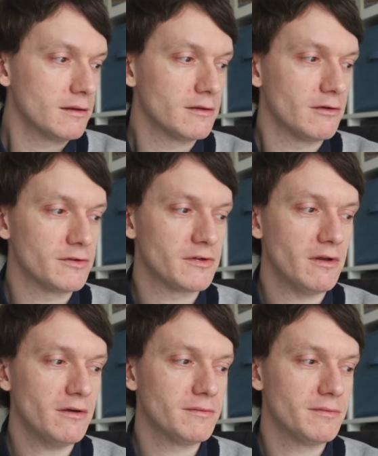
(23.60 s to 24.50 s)
There is
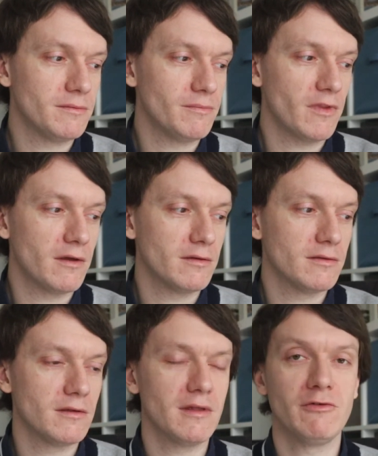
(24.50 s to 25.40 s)
a
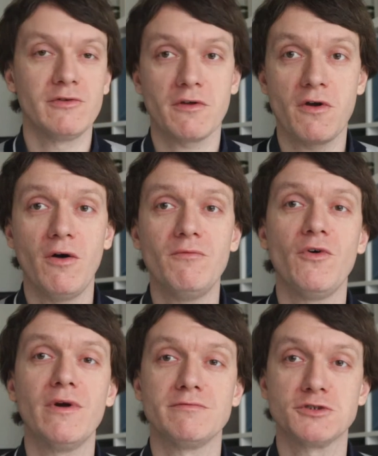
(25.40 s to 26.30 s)

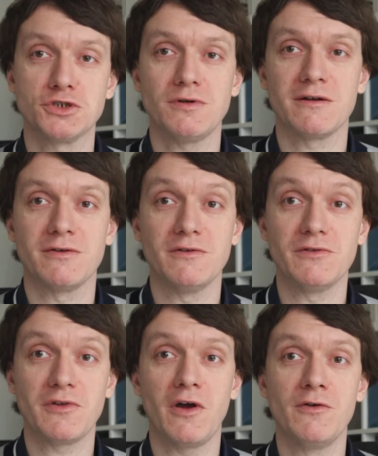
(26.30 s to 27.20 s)
convoy of
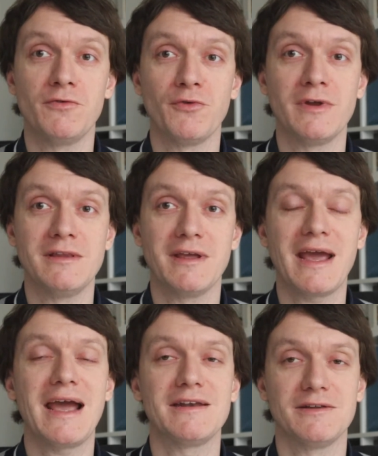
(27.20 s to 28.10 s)
truckers over in
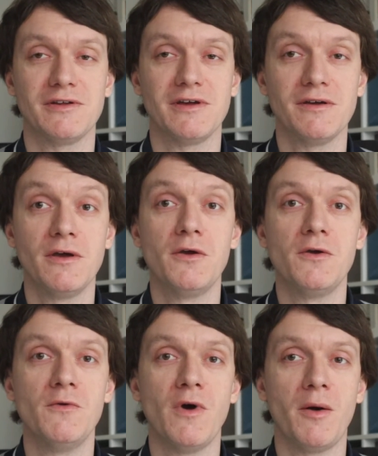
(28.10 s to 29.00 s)
Canada
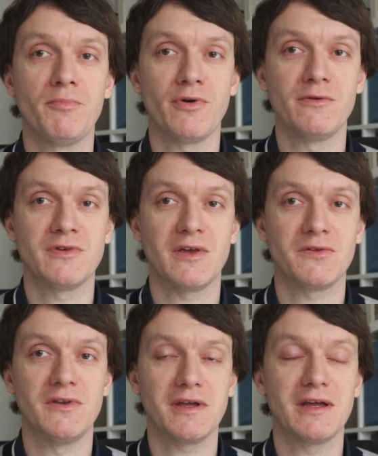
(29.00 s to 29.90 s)
who are
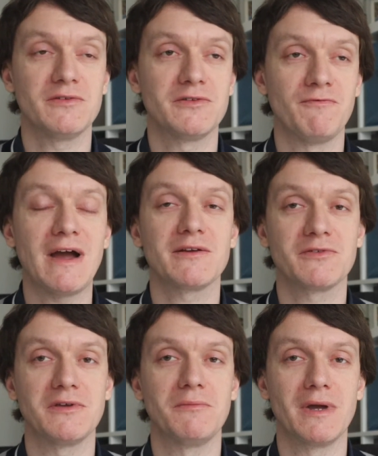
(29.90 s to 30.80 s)
protesting against the
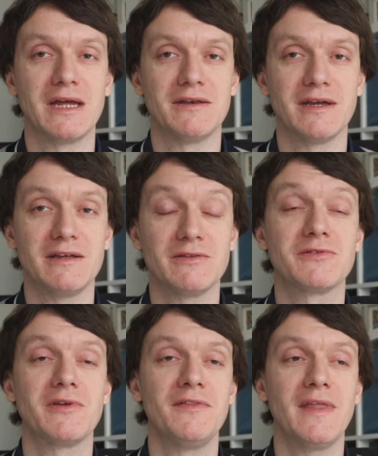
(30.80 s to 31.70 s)
vaccine
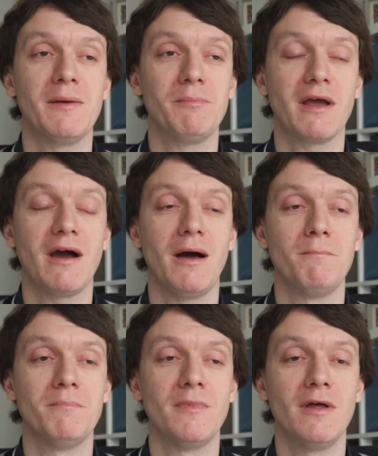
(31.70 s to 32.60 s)
mandates, and they have
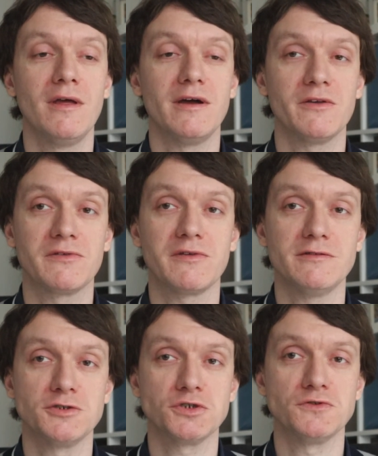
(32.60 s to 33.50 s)
become a
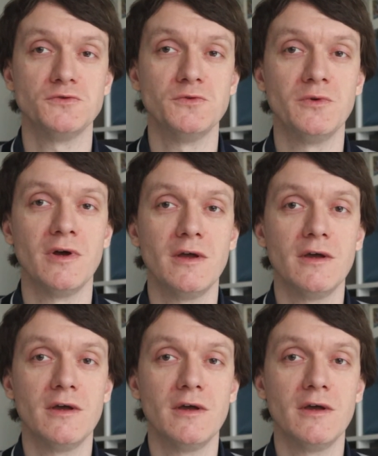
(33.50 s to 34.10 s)
central